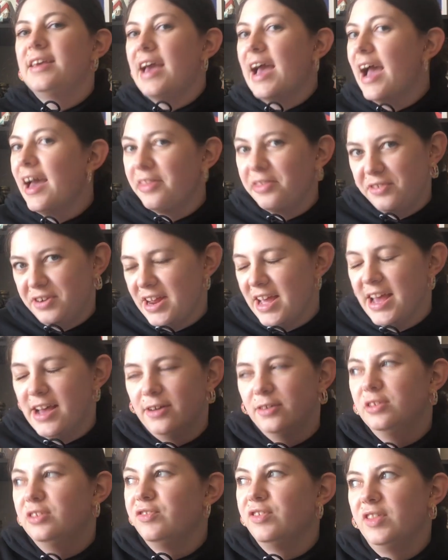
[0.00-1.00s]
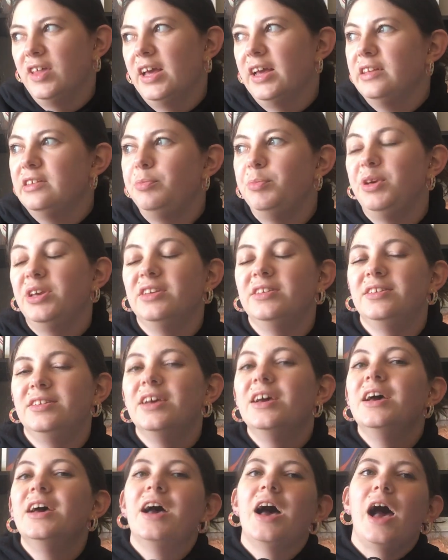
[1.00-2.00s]
Catherine House for this because
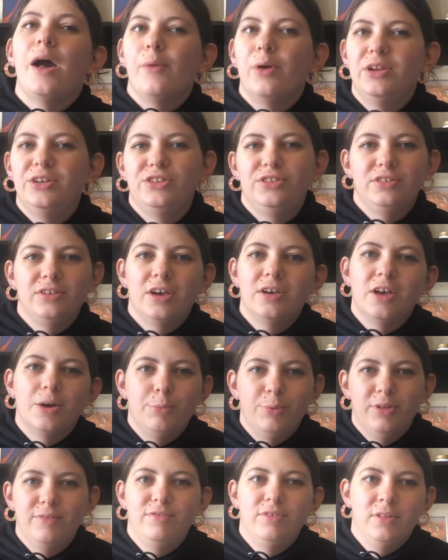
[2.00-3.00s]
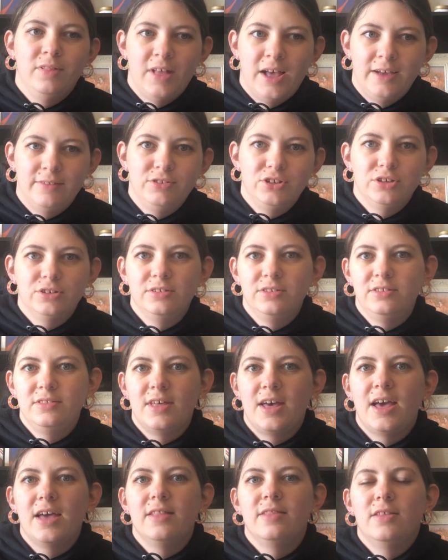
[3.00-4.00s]
I watched a couple of the live shows
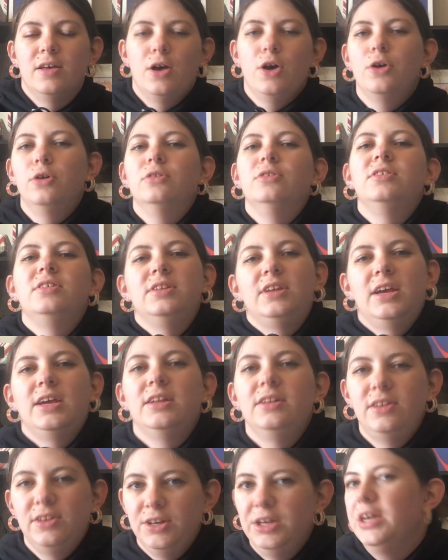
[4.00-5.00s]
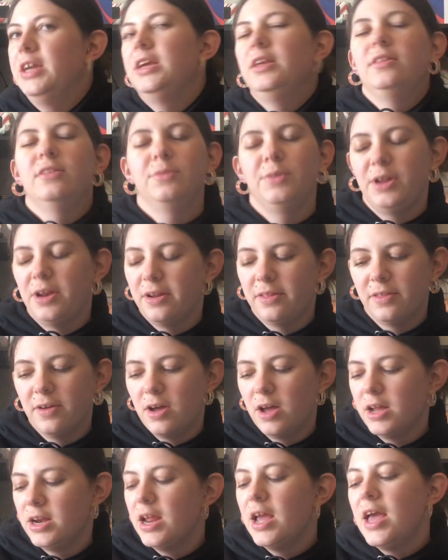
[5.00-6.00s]
that the hosts did during the
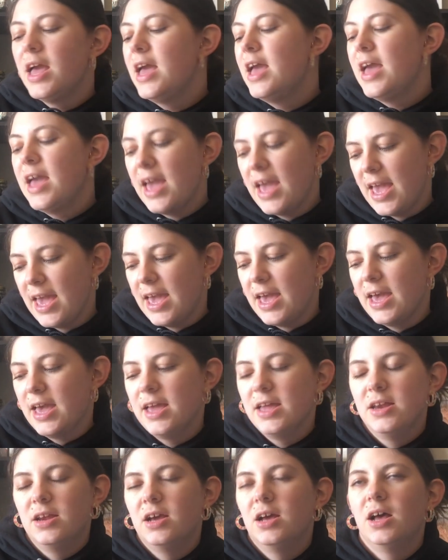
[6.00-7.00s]
readathon, and